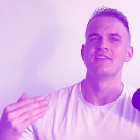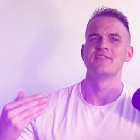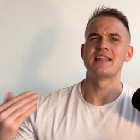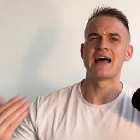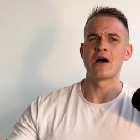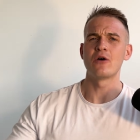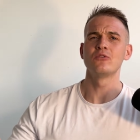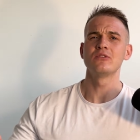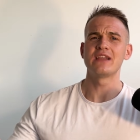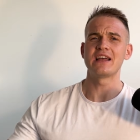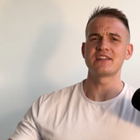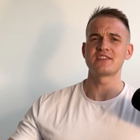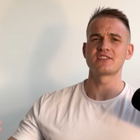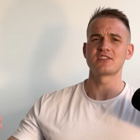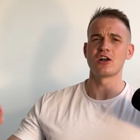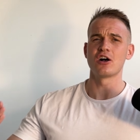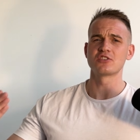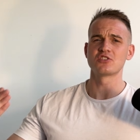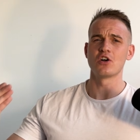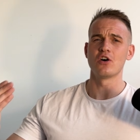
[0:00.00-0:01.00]
Now let's
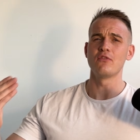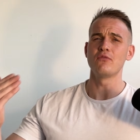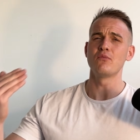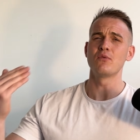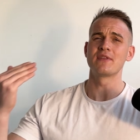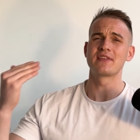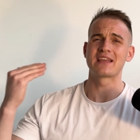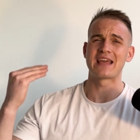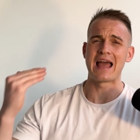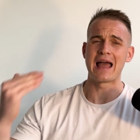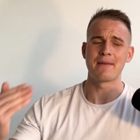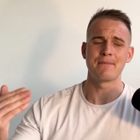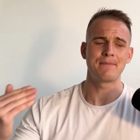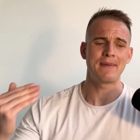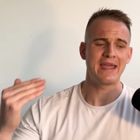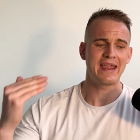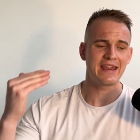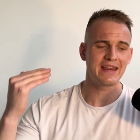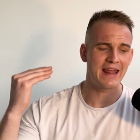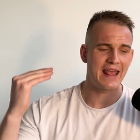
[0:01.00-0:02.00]
start off with
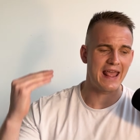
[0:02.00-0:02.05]
campaign